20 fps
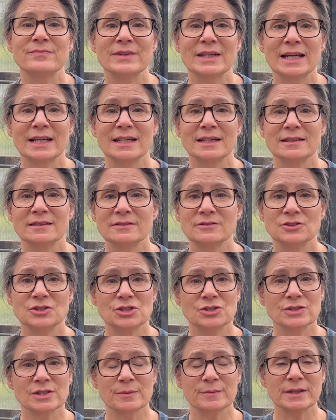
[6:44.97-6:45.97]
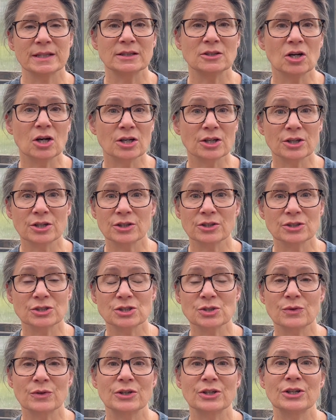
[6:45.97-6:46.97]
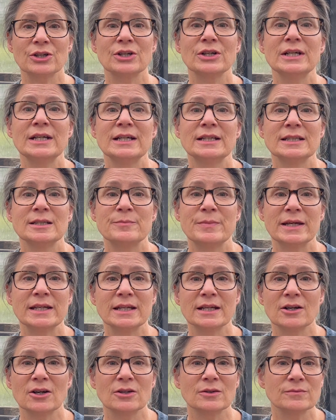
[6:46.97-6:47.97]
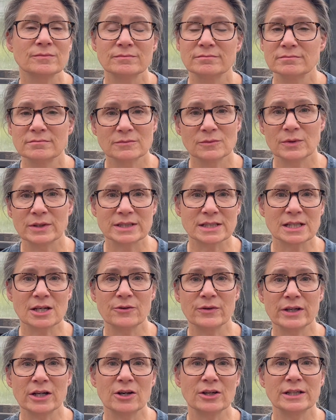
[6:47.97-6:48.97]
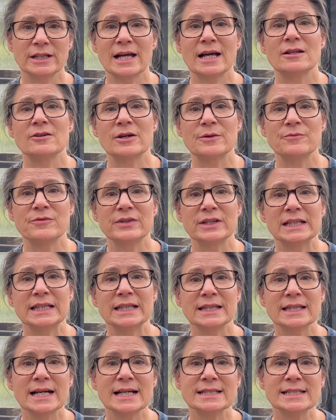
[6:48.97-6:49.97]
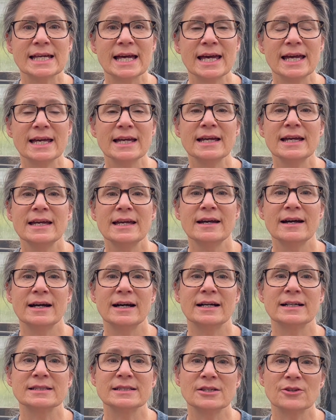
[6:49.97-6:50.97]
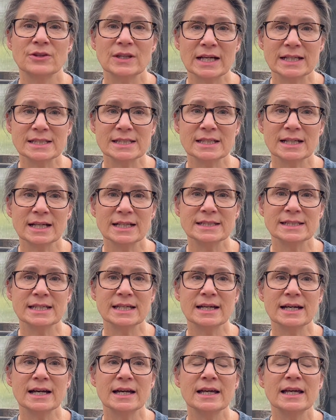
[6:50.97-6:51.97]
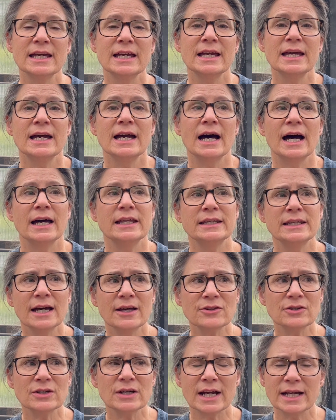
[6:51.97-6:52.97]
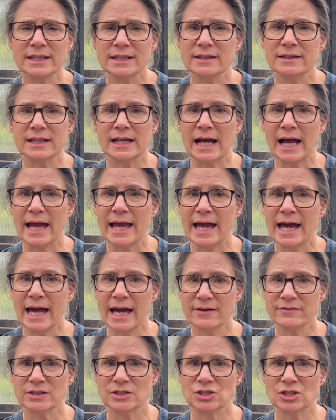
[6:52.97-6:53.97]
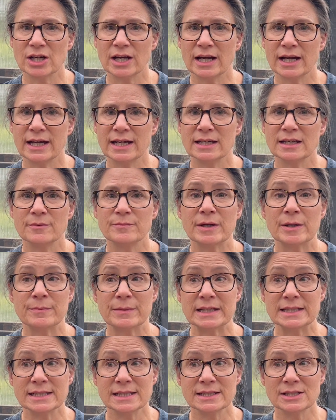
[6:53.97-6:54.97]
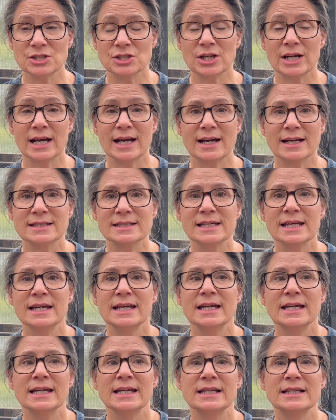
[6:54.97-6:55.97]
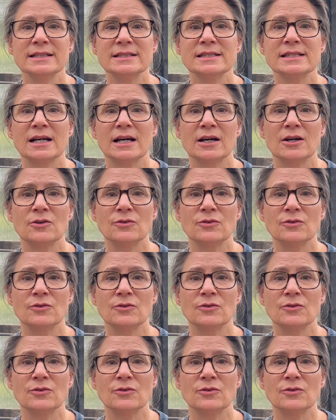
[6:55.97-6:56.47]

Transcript: I can choose something longer or shorter depending on what's going on and how I'm feeling that day. So that's an idea. Another idea that I haven't tried, but my sister has, is a